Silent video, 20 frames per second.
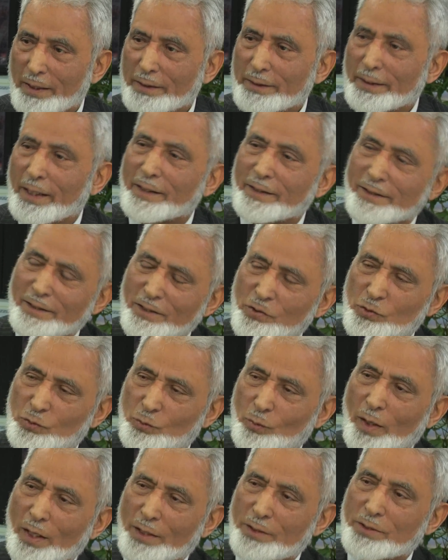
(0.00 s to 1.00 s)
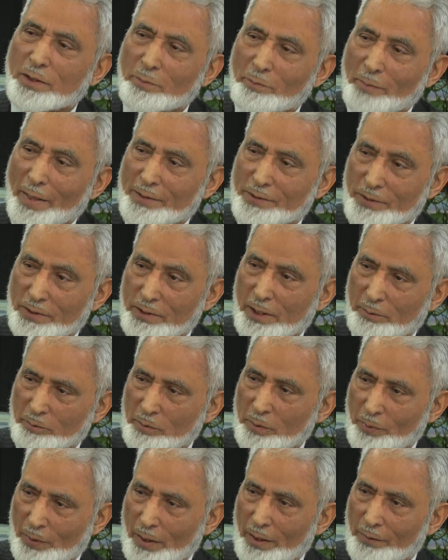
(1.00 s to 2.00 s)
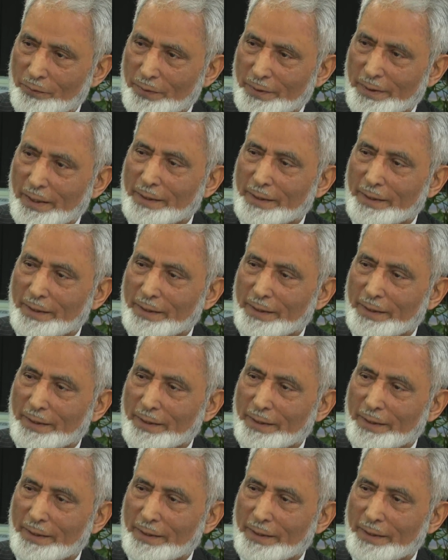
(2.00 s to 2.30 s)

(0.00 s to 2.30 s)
that this was the message of the Prophet,